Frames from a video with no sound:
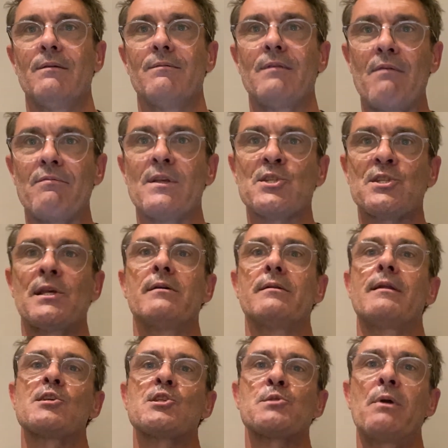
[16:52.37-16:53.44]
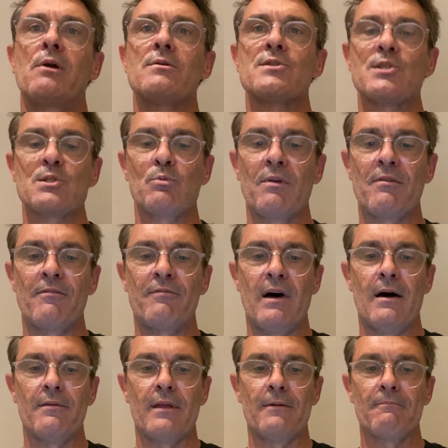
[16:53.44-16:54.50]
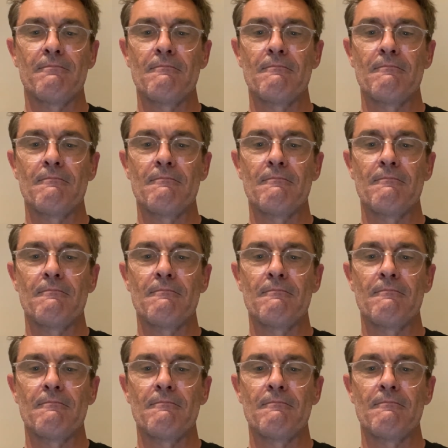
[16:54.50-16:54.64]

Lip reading: that the Son experiences with the Father.